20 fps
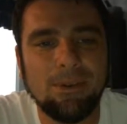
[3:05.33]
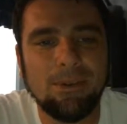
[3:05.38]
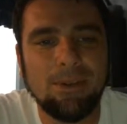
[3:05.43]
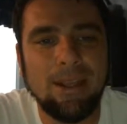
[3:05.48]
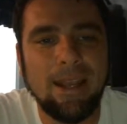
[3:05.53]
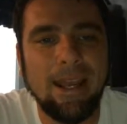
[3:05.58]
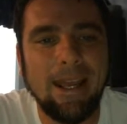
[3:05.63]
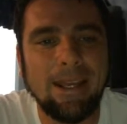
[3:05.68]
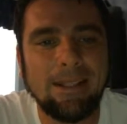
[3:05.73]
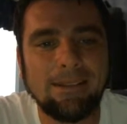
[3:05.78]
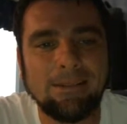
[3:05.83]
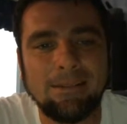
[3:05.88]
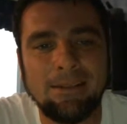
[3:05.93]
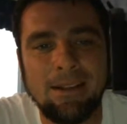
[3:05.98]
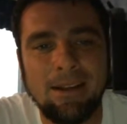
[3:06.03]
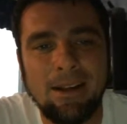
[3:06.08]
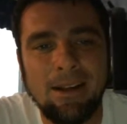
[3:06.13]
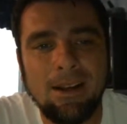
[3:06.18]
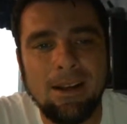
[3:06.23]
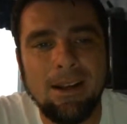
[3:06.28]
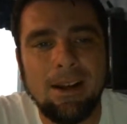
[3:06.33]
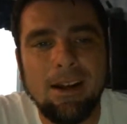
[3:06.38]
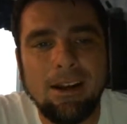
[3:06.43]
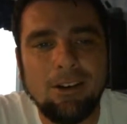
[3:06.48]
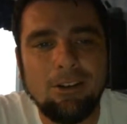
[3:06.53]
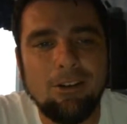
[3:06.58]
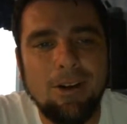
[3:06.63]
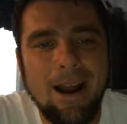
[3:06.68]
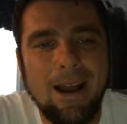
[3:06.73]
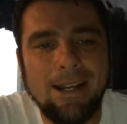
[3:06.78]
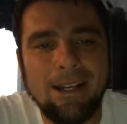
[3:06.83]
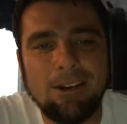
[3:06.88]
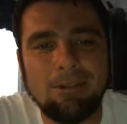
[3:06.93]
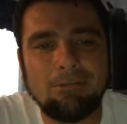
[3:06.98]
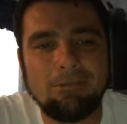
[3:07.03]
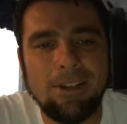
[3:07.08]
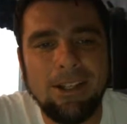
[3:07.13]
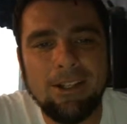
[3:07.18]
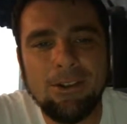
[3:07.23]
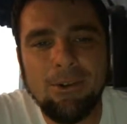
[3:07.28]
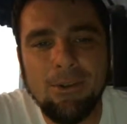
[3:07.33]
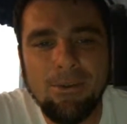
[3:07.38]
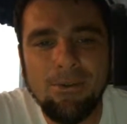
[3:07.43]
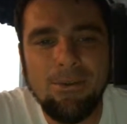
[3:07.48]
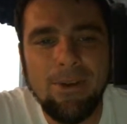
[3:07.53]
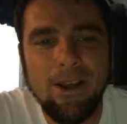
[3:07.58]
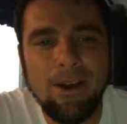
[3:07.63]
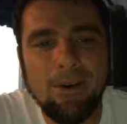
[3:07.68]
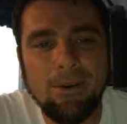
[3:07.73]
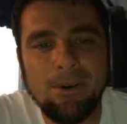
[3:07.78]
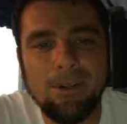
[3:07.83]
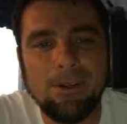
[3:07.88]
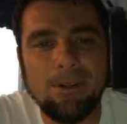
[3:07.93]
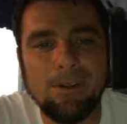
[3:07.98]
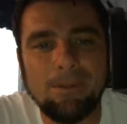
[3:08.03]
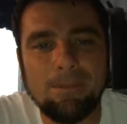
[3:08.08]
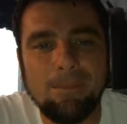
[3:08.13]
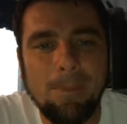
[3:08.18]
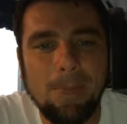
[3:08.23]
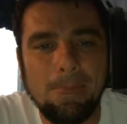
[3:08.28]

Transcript: 10, chronic renal failure,